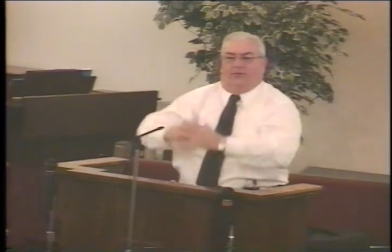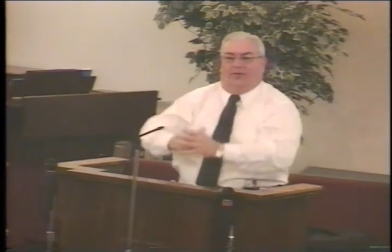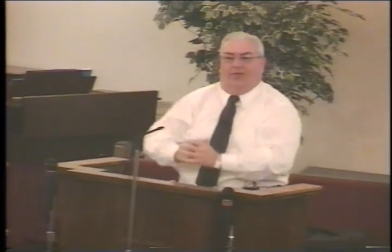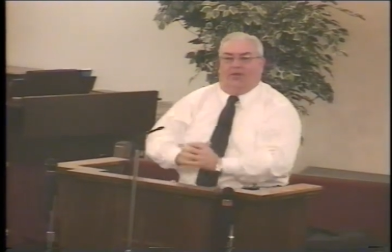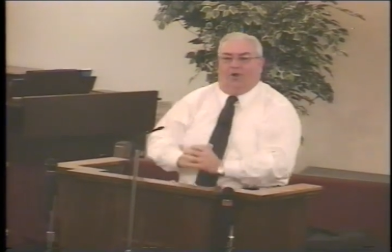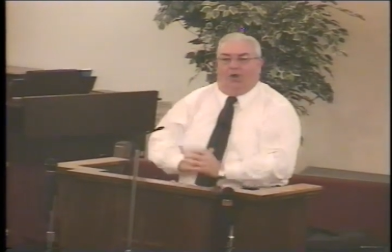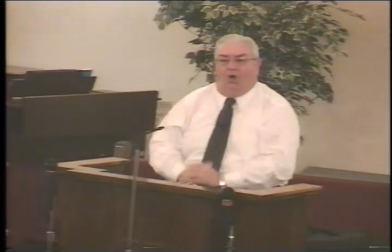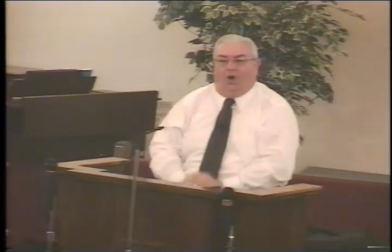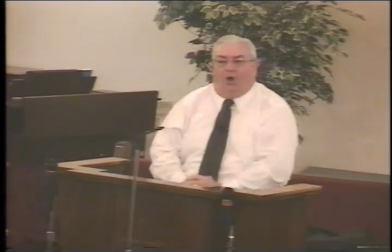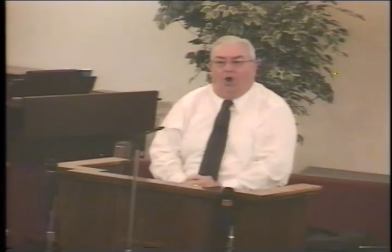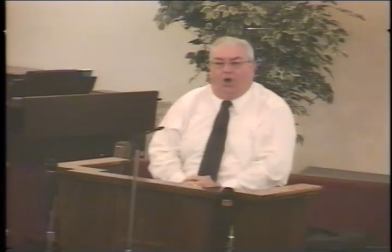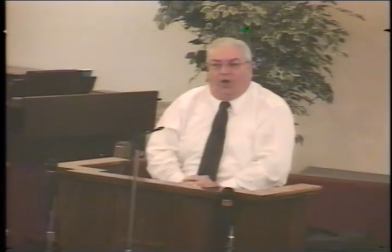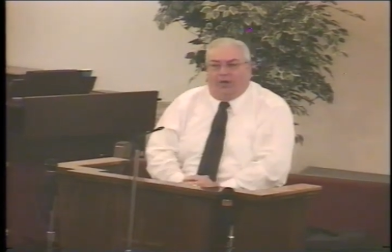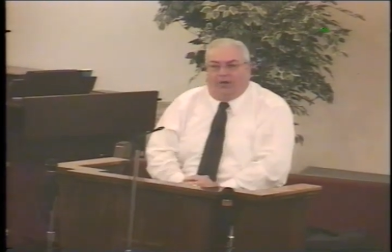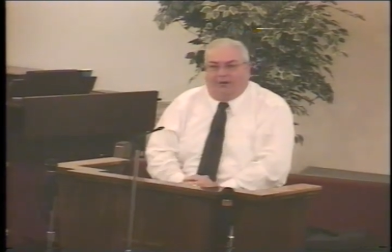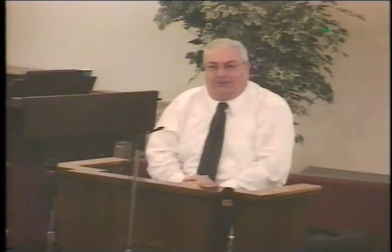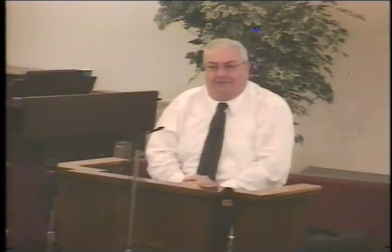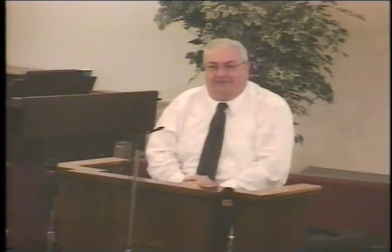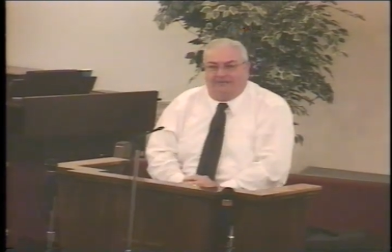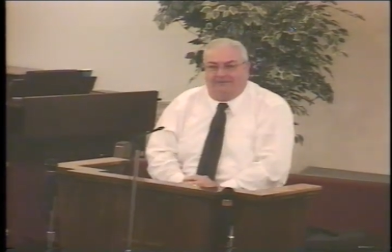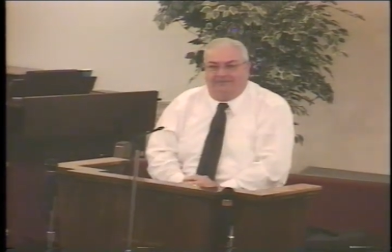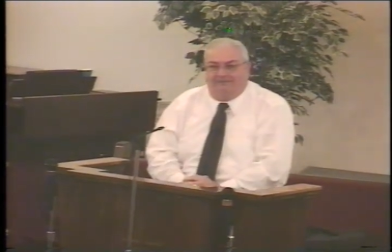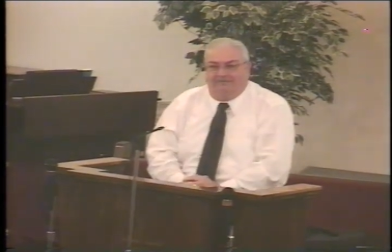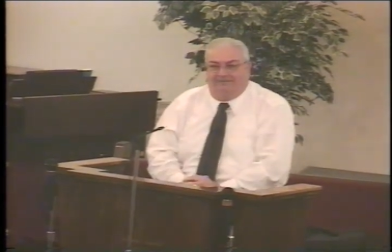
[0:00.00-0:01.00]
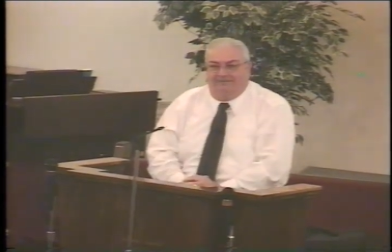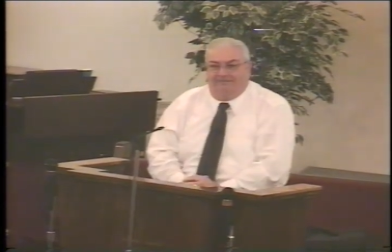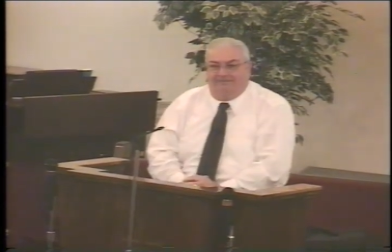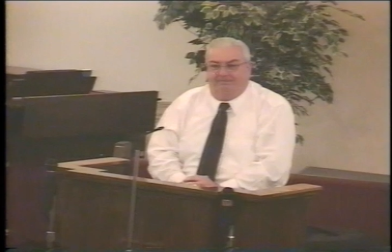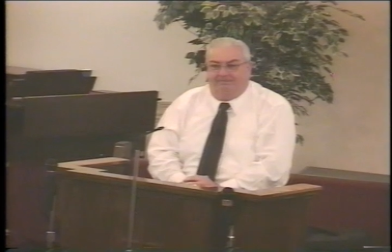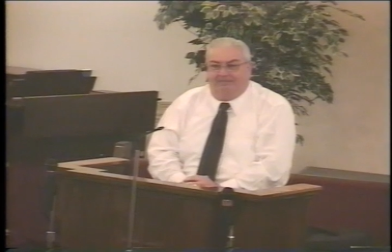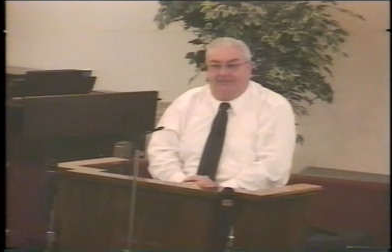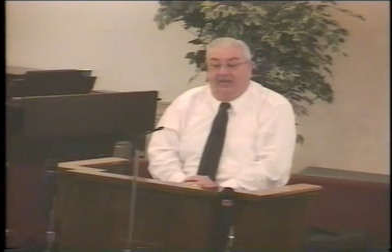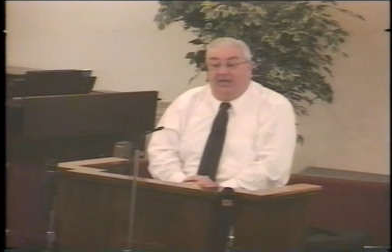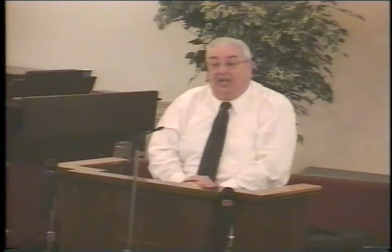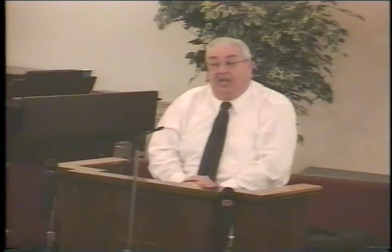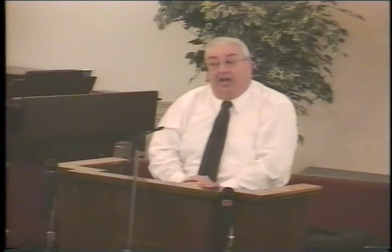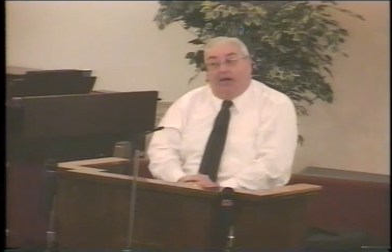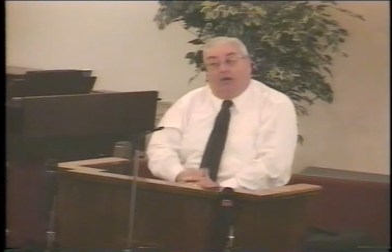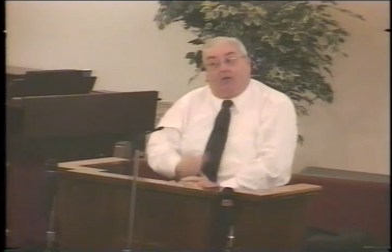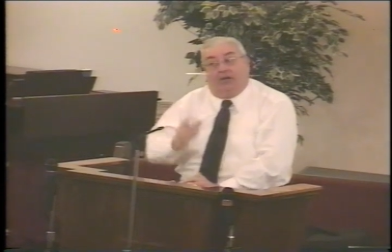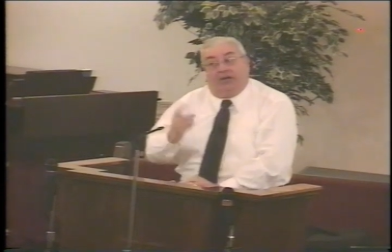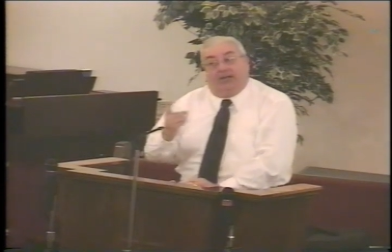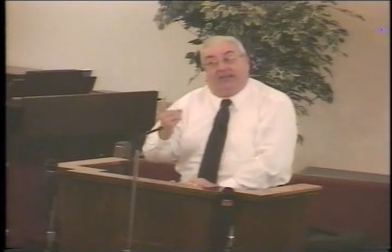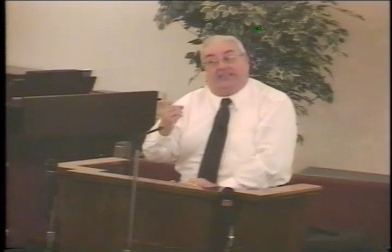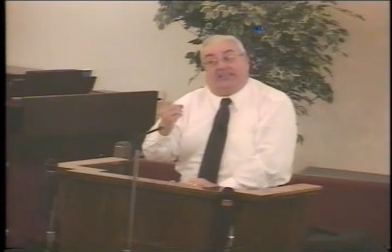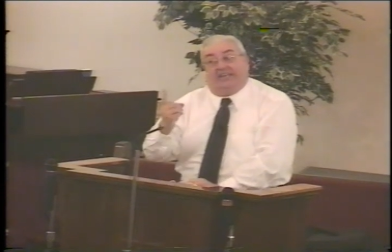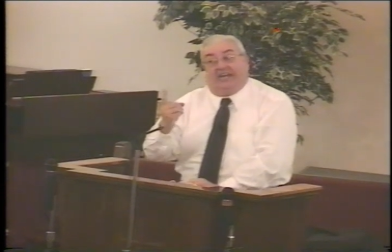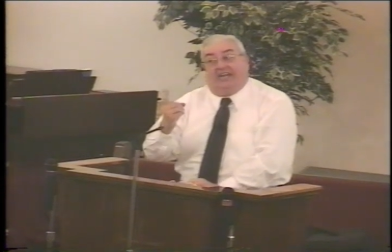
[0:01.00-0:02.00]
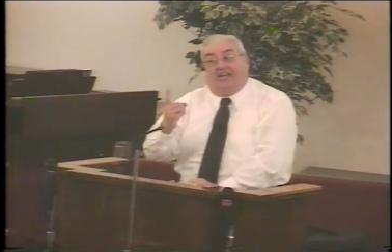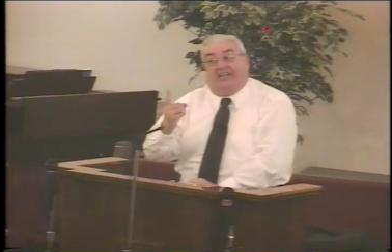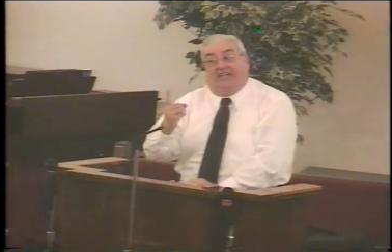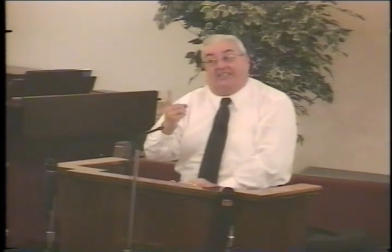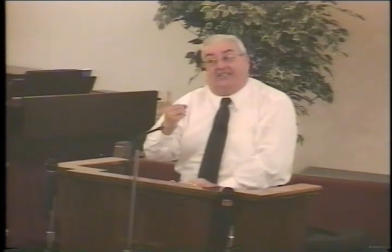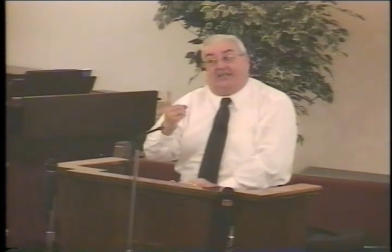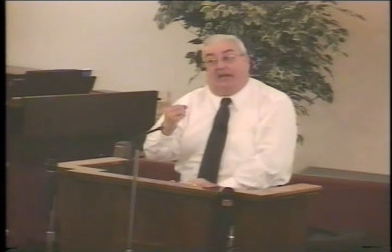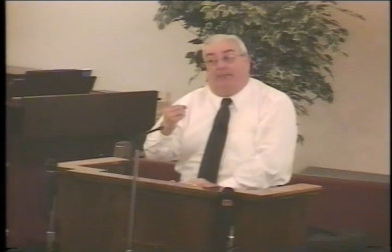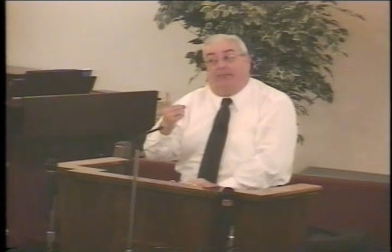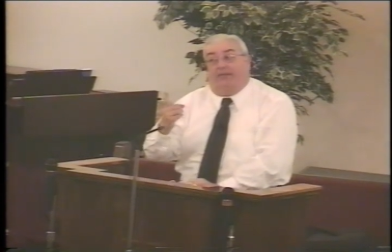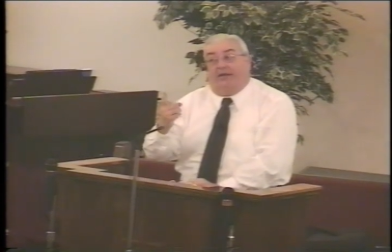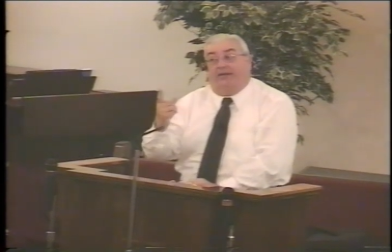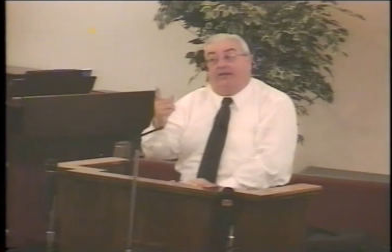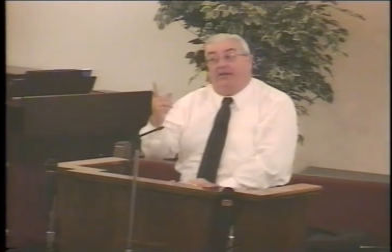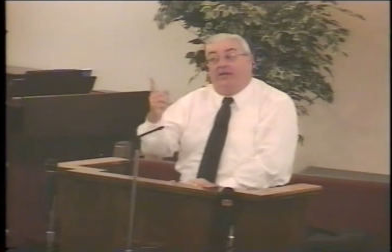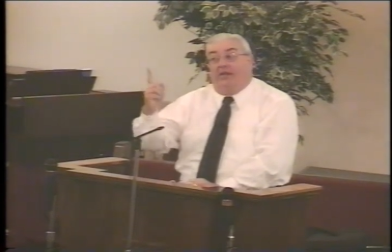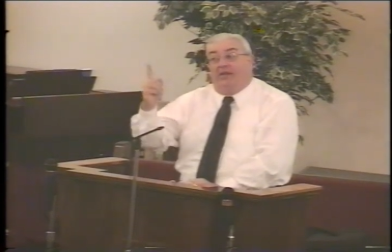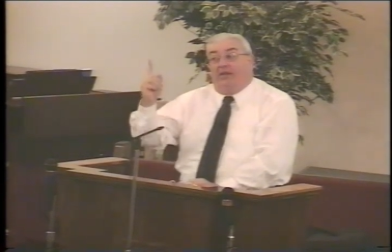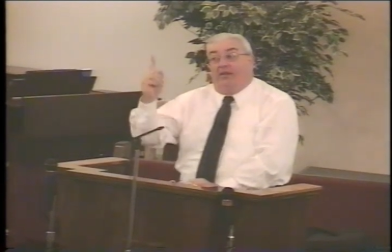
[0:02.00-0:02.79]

for the Lord. I want to tell you something.